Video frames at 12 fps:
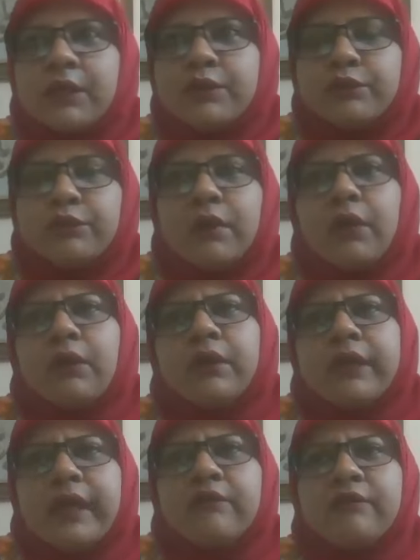So
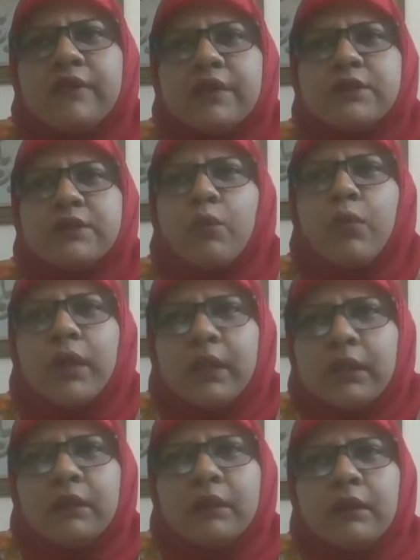on average,
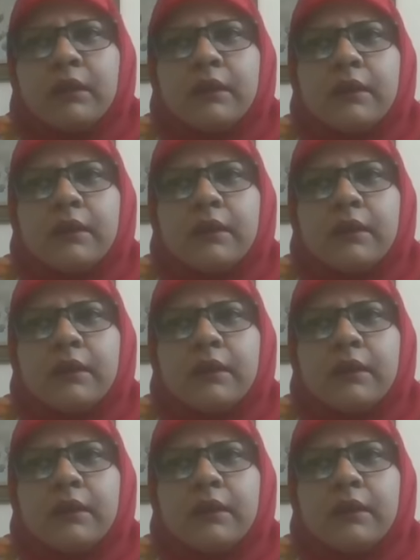one